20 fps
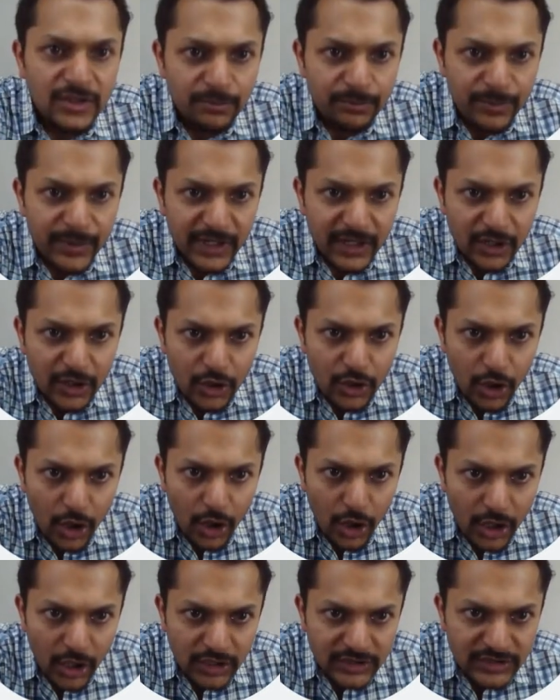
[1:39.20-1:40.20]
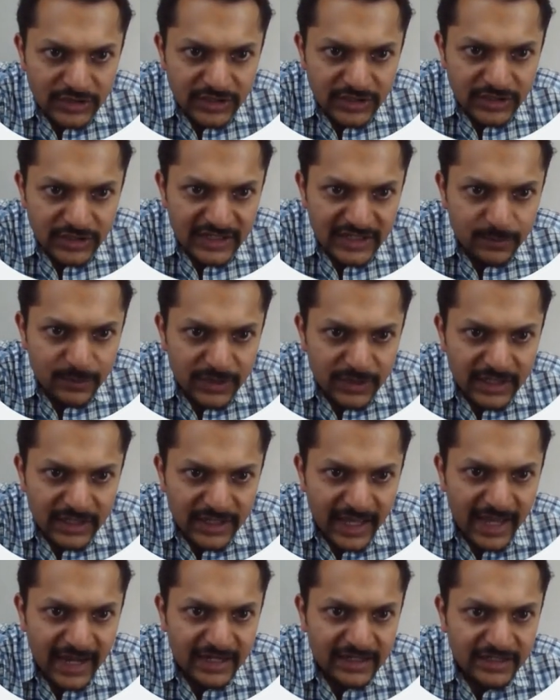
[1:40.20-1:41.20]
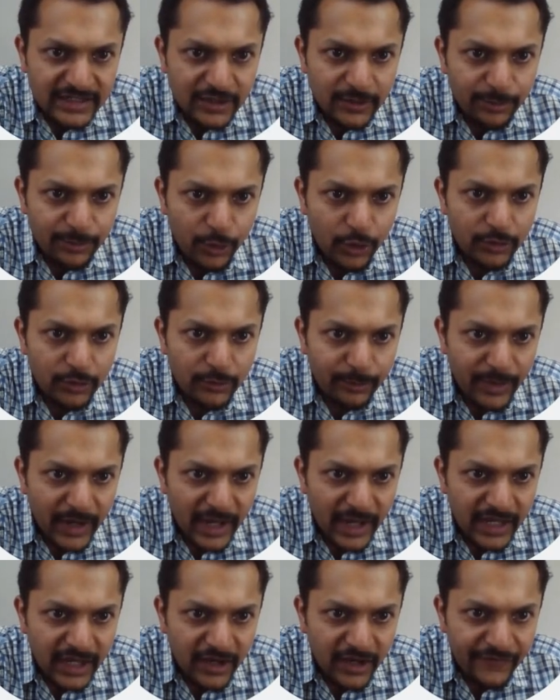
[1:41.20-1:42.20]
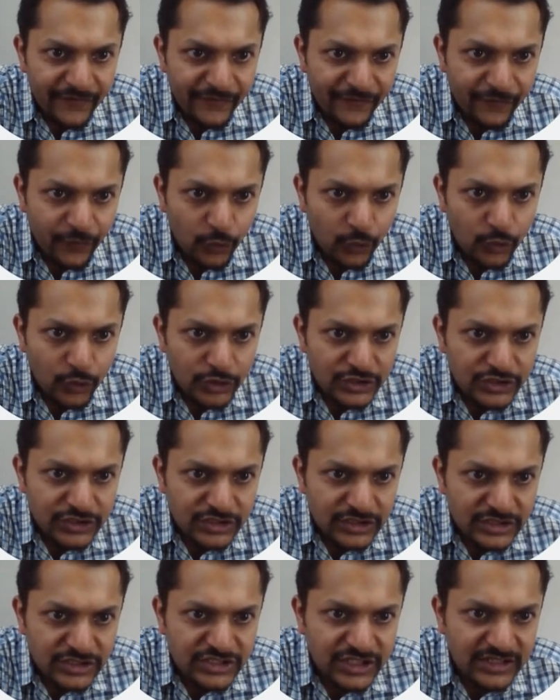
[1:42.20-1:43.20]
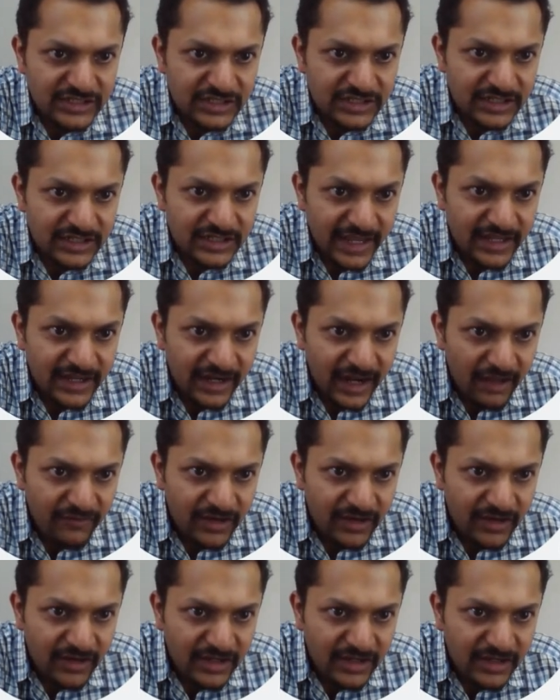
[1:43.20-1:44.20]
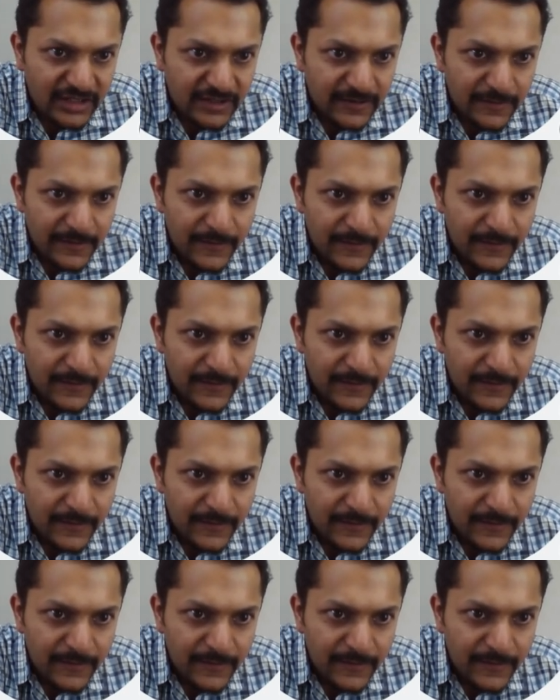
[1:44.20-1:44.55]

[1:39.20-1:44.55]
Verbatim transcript: because it is being acted upon by a force just like gravity.